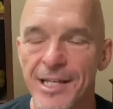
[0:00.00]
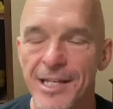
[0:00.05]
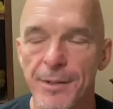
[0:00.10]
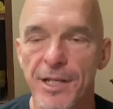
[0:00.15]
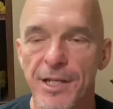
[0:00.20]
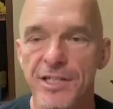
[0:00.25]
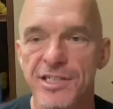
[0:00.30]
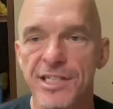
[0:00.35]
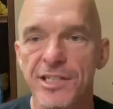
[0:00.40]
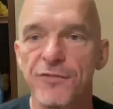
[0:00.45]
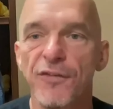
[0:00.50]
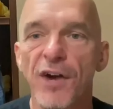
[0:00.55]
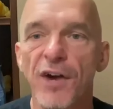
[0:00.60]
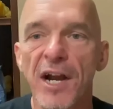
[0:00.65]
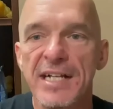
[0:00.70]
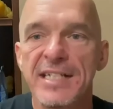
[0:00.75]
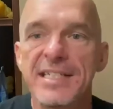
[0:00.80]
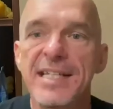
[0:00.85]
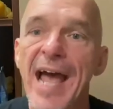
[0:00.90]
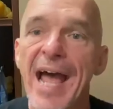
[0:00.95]
because it's
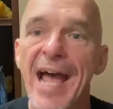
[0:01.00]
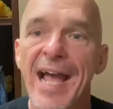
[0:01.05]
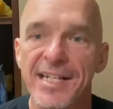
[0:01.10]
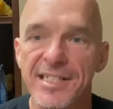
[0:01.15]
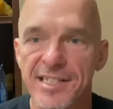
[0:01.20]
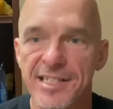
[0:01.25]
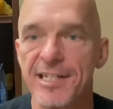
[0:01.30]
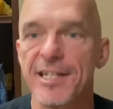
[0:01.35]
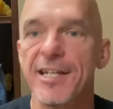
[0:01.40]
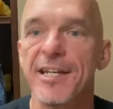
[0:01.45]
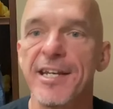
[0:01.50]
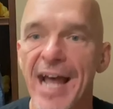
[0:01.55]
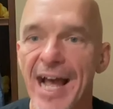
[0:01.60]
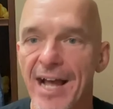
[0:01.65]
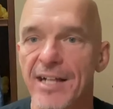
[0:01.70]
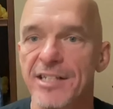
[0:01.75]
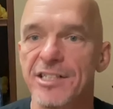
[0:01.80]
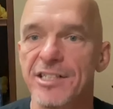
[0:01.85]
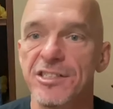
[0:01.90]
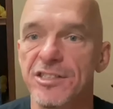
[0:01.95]
very taxing to
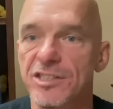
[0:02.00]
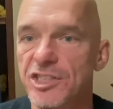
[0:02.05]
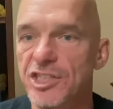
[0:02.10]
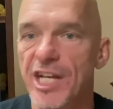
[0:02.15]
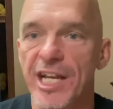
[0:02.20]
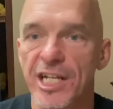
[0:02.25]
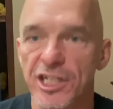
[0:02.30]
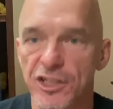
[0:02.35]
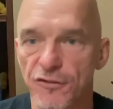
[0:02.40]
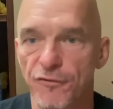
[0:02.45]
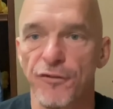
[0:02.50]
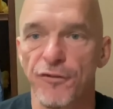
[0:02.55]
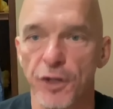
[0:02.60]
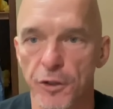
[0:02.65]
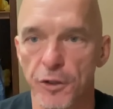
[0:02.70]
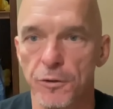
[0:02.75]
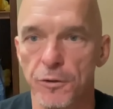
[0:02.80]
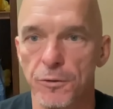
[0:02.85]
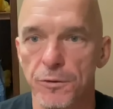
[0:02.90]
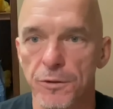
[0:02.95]
digest
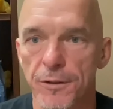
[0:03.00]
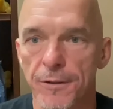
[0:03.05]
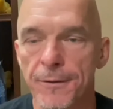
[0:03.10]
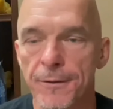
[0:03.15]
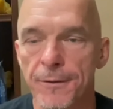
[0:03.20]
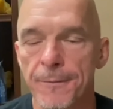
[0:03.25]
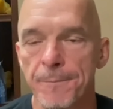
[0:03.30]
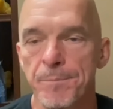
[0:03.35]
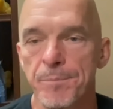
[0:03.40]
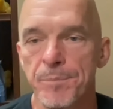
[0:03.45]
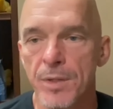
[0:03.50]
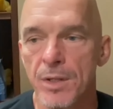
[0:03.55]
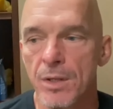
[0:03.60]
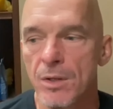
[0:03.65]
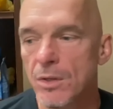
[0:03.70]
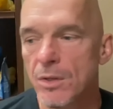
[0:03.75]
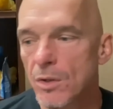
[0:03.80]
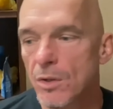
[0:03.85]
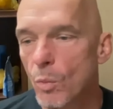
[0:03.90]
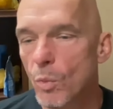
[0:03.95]
food
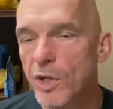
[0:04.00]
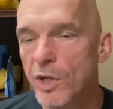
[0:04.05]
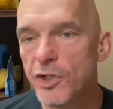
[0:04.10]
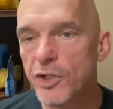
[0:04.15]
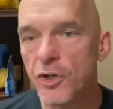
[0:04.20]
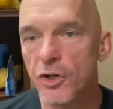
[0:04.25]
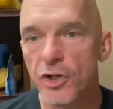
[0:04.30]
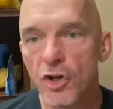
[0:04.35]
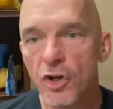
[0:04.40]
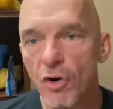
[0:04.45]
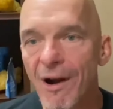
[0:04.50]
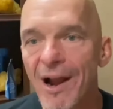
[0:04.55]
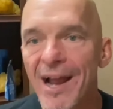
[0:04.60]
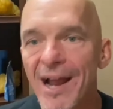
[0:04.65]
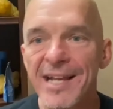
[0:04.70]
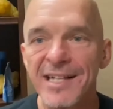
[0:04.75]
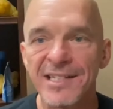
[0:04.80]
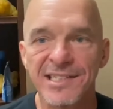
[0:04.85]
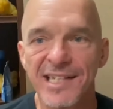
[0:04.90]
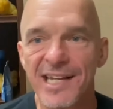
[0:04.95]
when you're
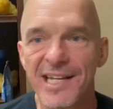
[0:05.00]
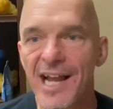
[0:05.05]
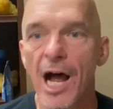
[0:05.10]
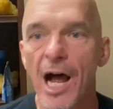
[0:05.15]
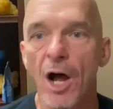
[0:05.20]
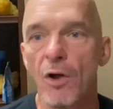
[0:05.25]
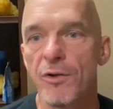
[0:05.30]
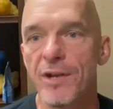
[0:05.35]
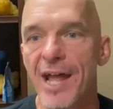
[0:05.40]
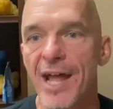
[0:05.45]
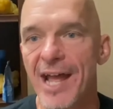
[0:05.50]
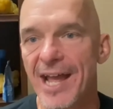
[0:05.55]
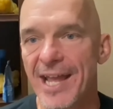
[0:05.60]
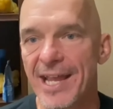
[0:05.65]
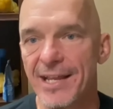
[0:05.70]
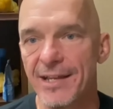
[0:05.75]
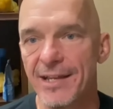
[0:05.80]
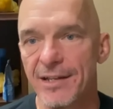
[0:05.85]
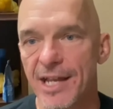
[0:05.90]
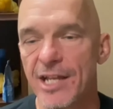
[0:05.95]
grazing all
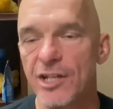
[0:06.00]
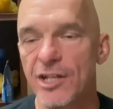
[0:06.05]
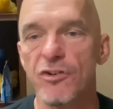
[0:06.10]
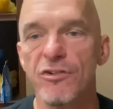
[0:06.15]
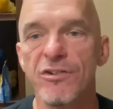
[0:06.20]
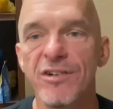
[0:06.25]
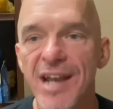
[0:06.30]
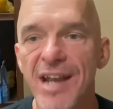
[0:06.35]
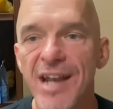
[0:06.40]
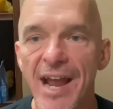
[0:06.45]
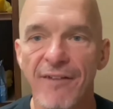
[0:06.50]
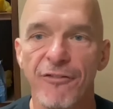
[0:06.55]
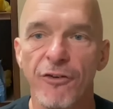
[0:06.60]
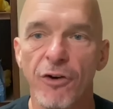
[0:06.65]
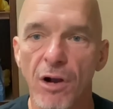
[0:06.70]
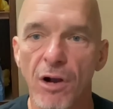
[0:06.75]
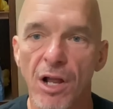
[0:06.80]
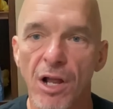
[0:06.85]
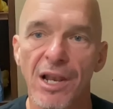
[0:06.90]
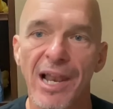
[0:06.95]
day and you're
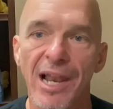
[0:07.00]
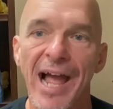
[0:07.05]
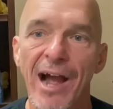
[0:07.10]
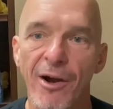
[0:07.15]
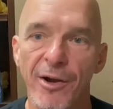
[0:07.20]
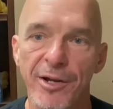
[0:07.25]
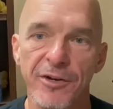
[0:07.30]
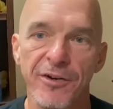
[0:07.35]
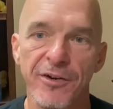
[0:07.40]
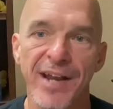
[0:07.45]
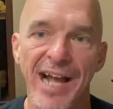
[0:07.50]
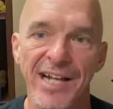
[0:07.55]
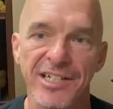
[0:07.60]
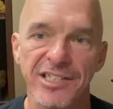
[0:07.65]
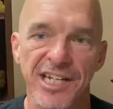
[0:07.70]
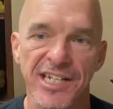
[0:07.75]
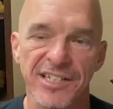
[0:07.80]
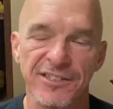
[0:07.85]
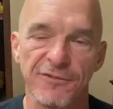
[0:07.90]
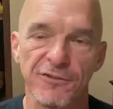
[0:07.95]
never allowing your
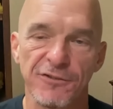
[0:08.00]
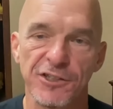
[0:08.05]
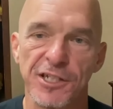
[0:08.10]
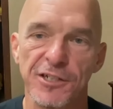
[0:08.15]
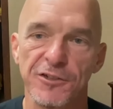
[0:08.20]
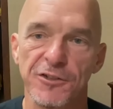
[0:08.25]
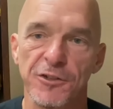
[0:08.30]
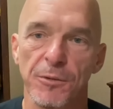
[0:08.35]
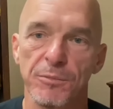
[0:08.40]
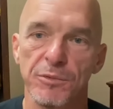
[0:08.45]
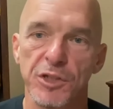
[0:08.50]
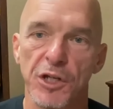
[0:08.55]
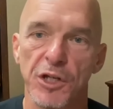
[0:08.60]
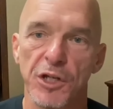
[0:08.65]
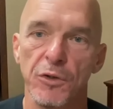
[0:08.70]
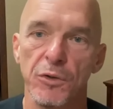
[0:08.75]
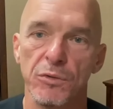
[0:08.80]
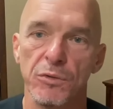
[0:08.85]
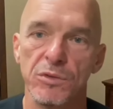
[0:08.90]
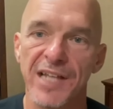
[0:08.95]
digestive system
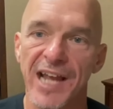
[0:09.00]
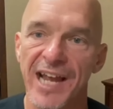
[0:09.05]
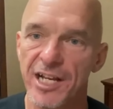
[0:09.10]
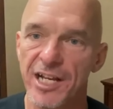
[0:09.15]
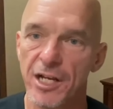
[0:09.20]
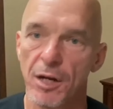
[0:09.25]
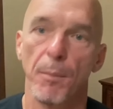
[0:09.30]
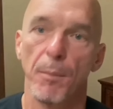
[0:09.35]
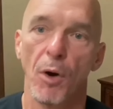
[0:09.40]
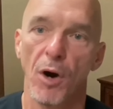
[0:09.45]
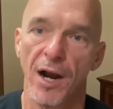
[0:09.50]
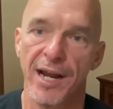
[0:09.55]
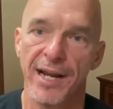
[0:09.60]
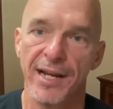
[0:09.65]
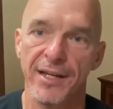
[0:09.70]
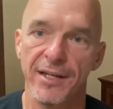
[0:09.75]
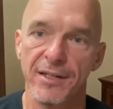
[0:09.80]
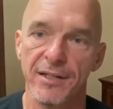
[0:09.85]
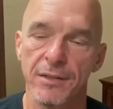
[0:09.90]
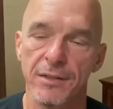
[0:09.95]
to take a
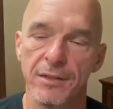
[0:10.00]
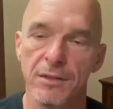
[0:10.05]
break,